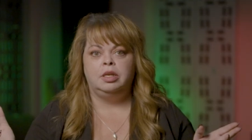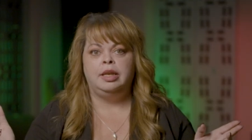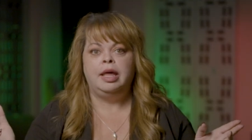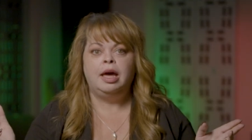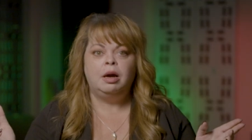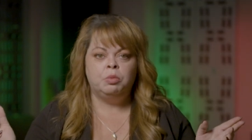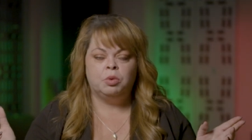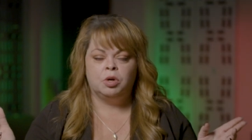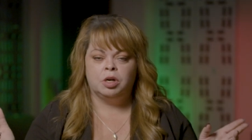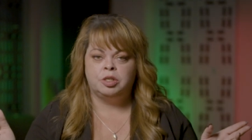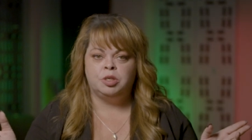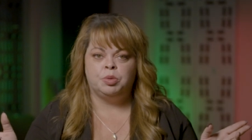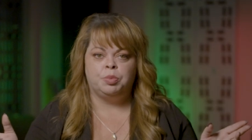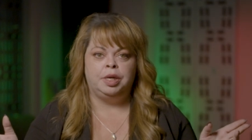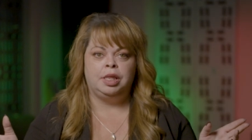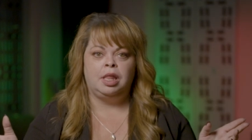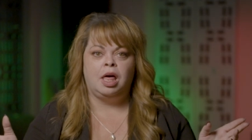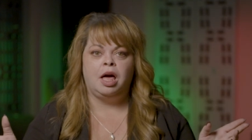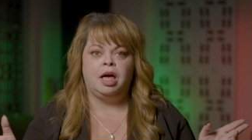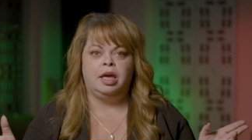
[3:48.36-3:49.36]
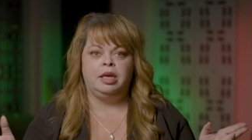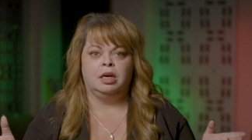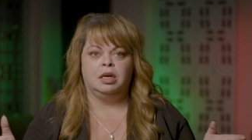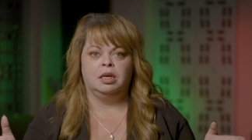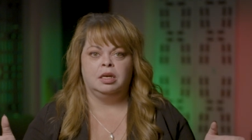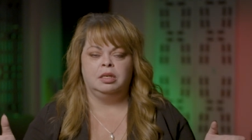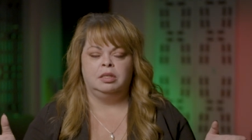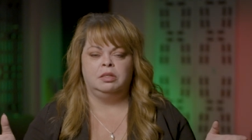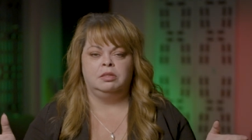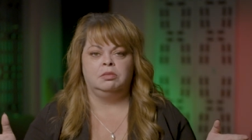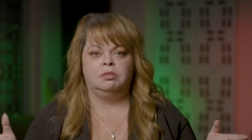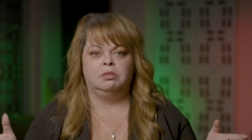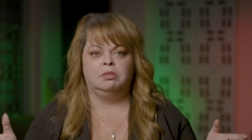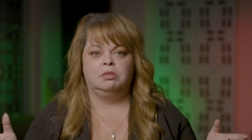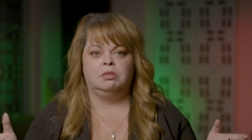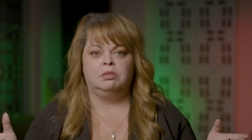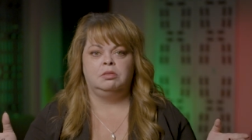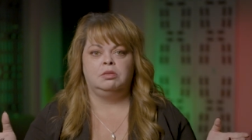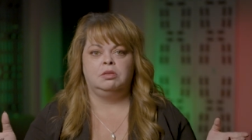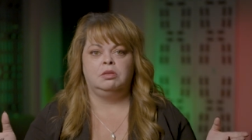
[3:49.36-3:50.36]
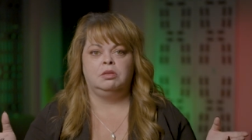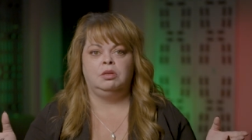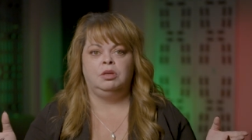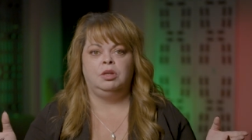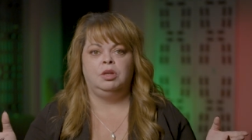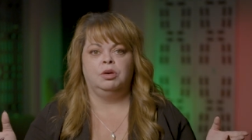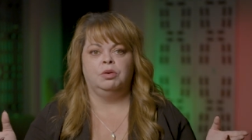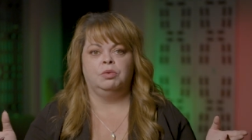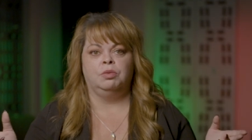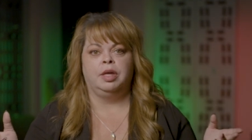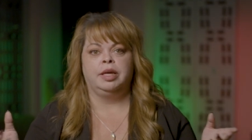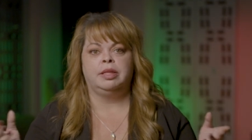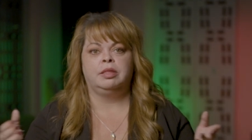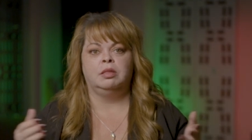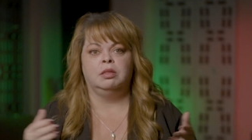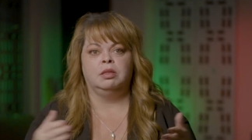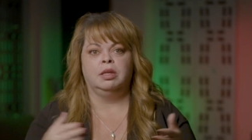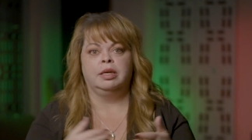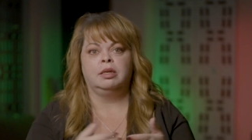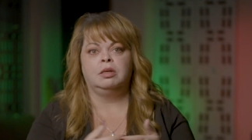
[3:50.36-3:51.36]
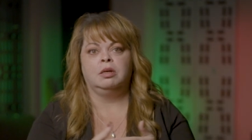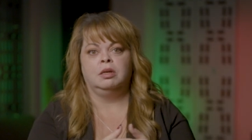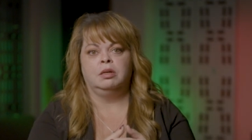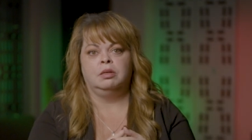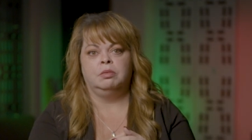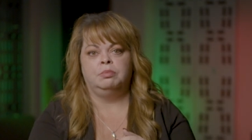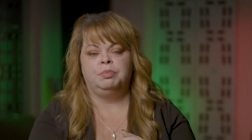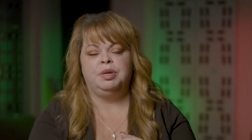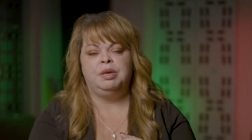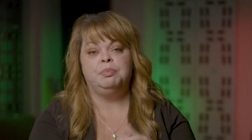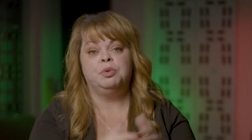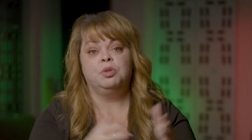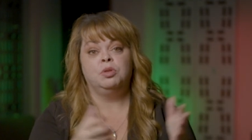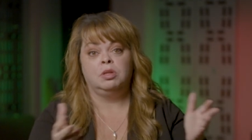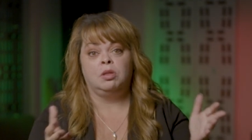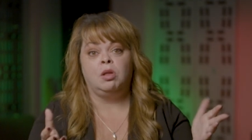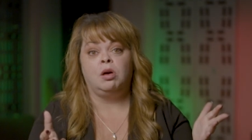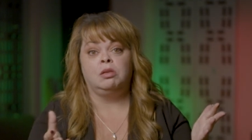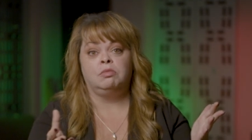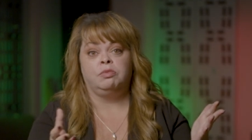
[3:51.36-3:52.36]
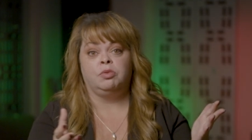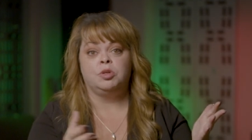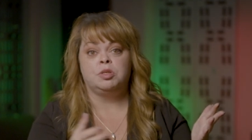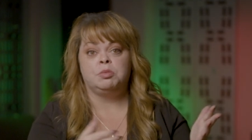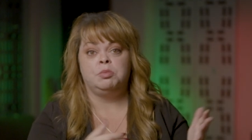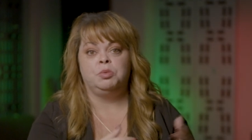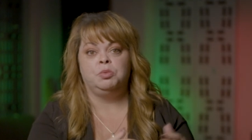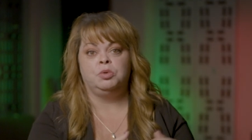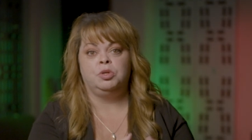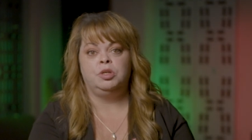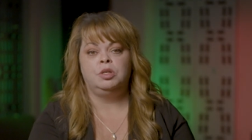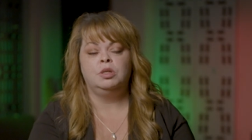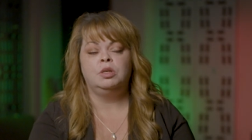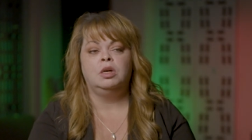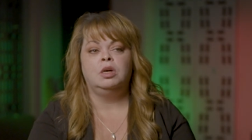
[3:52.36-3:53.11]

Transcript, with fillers: network to rely on, you know, like, like uh, people in law enforcement would.